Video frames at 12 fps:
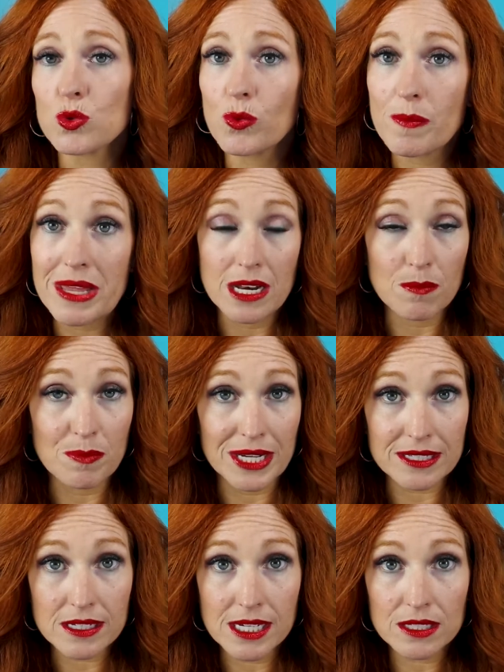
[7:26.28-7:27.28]
women in
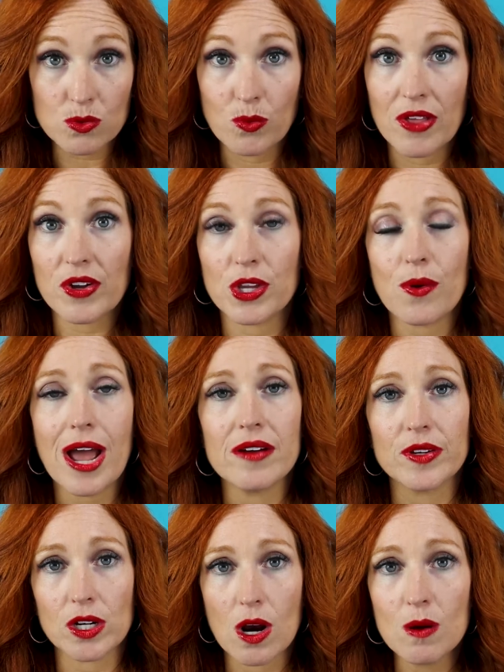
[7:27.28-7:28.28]
business, whether you
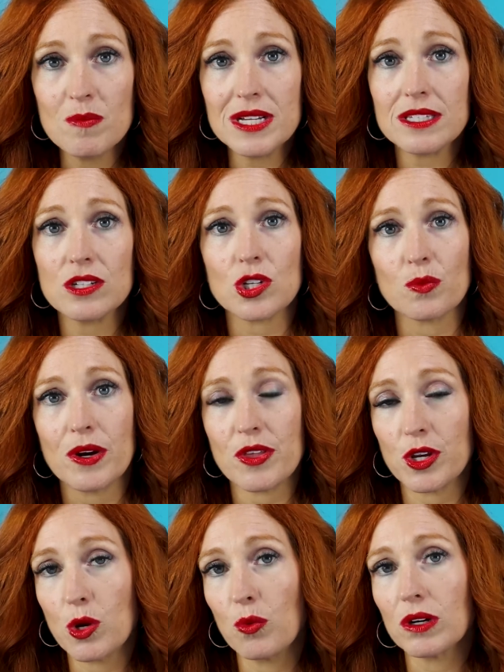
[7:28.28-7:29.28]
have your own business or
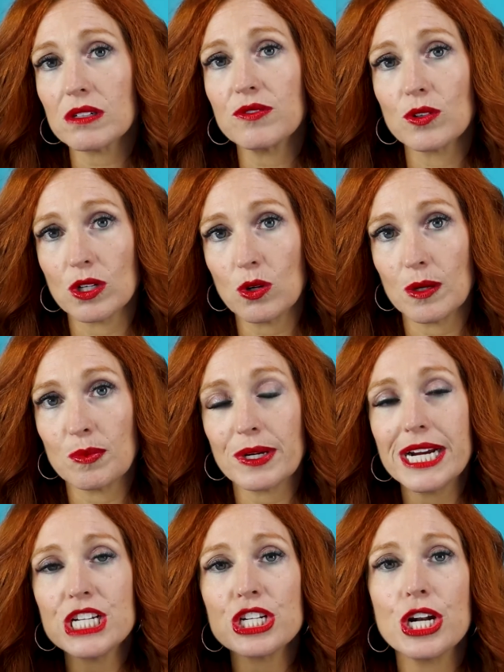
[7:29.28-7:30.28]
whether you work for a
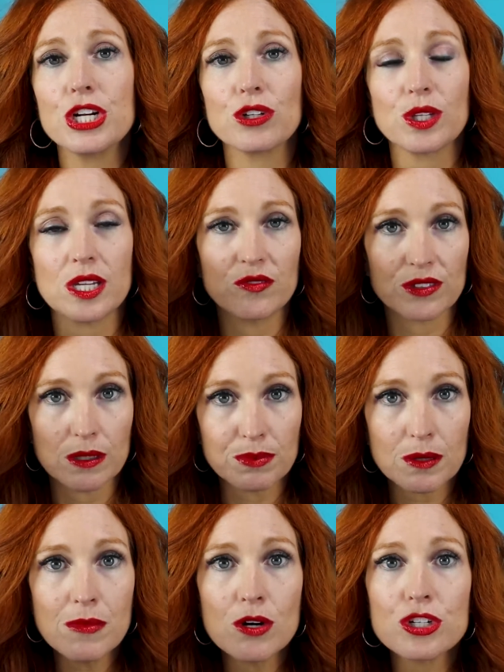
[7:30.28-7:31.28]
corporation and you're looking for a
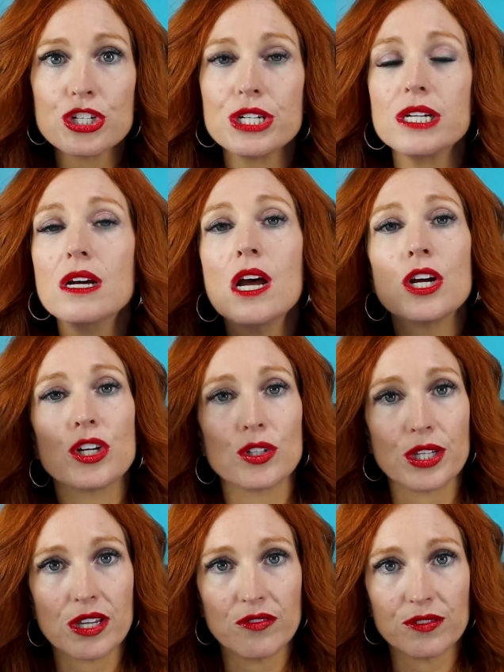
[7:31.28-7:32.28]
promotion,
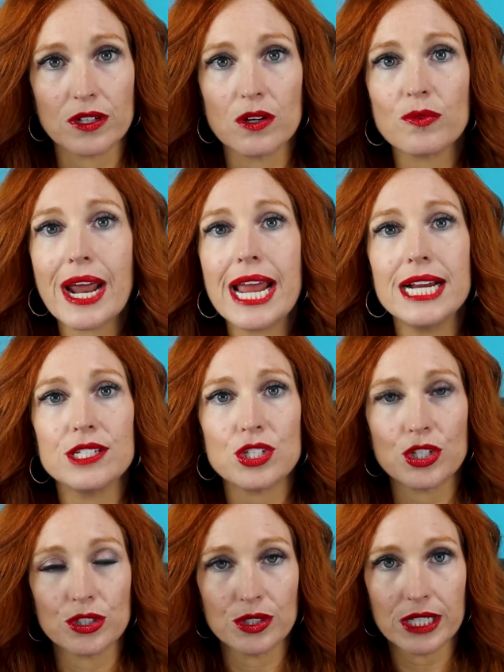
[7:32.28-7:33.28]
you're looking for a
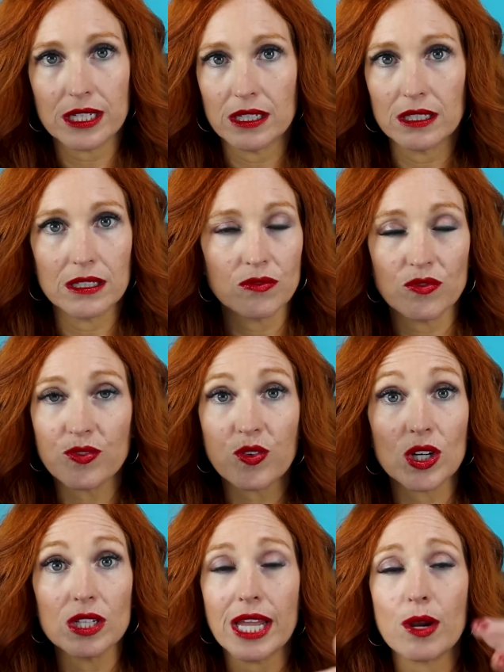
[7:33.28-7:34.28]
raise, you're looking
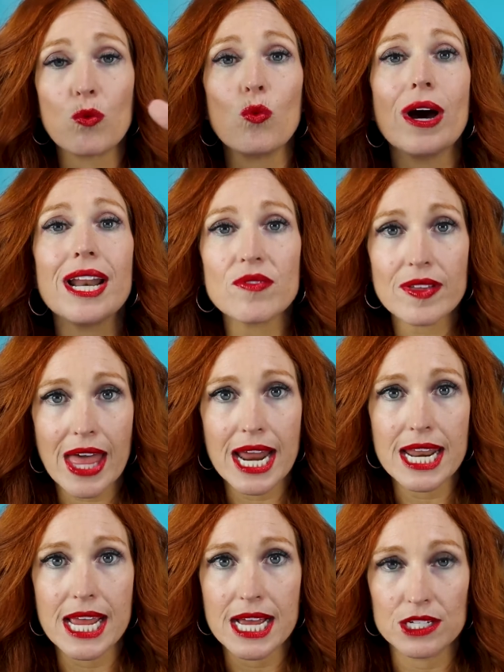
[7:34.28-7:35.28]
for like whatever
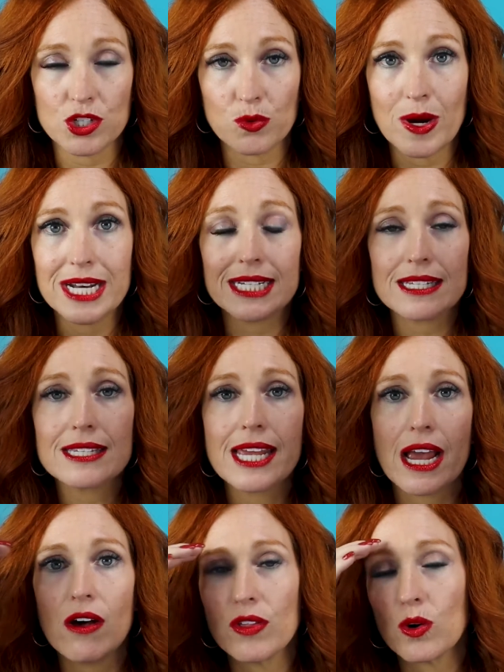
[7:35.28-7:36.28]
that is, you're wanting to
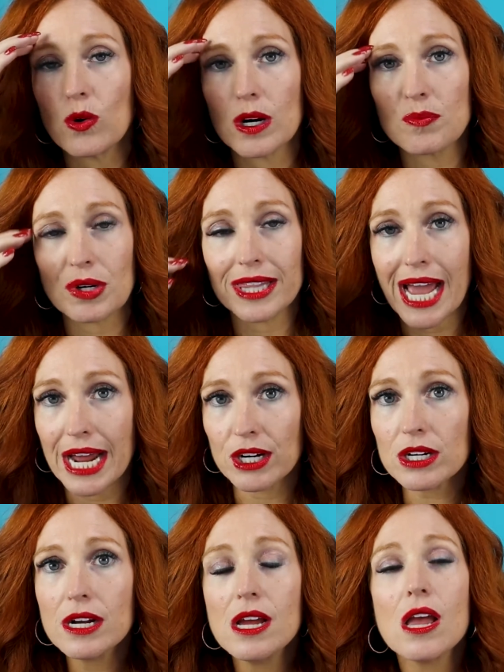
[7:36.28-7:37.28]
scale the corporate
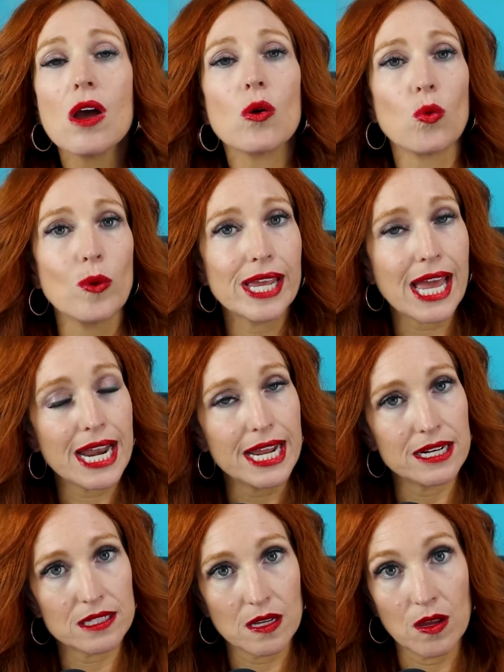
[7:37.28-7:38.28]
ladder, we
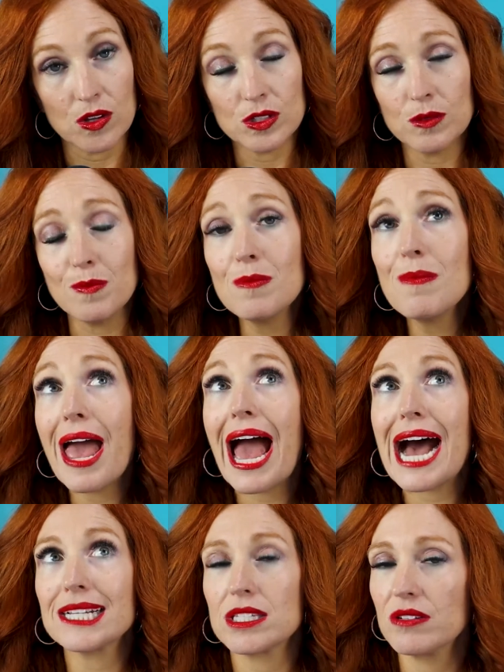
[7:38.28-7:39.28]
get into
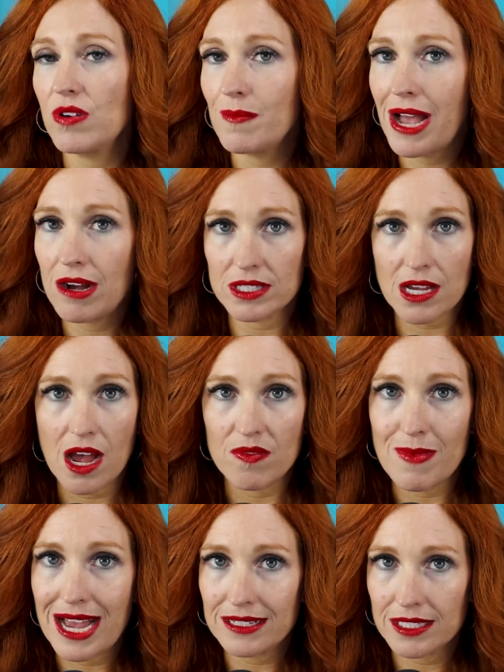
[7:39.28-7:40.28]
massive amounts
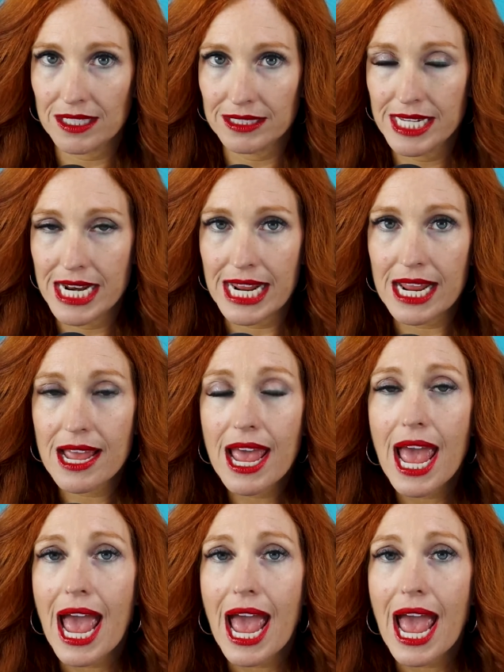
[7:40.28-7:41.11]
of masculinity.